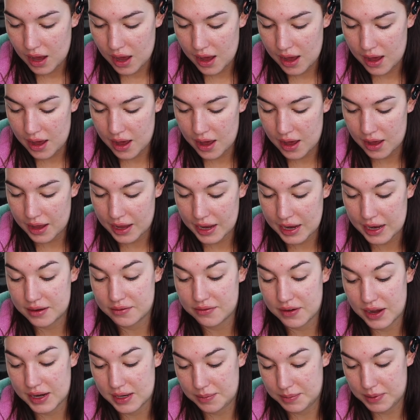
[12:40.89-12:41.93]
uh, and
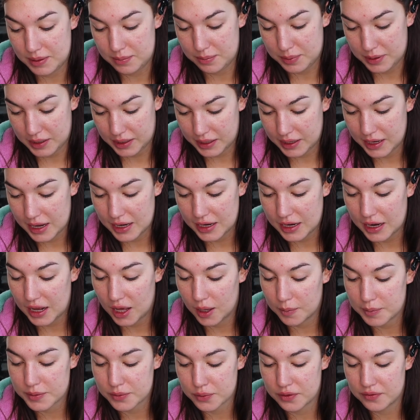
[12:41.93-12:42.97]
vitamin B, and it
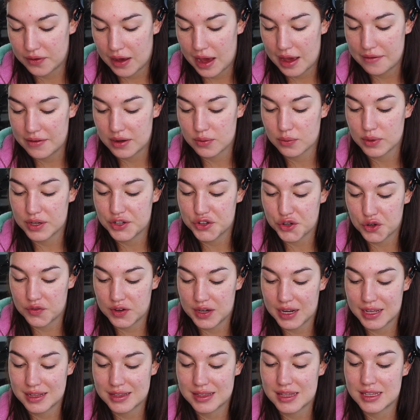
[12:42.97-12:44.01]
helps revive and
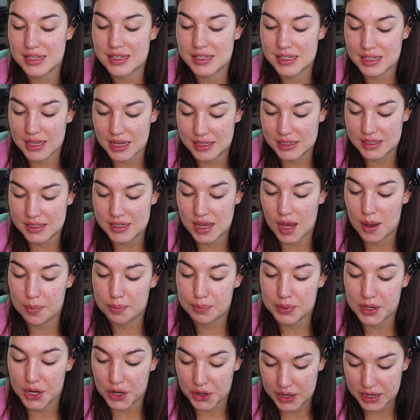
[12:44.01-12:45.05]
rejuvenate the skin's
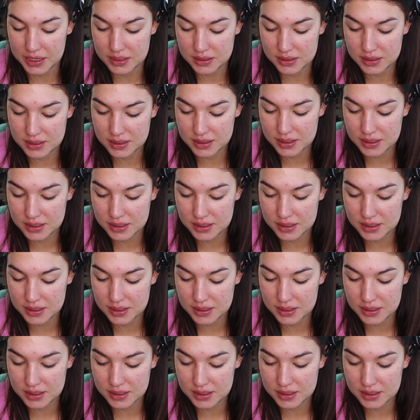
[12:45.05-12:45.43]
appearance.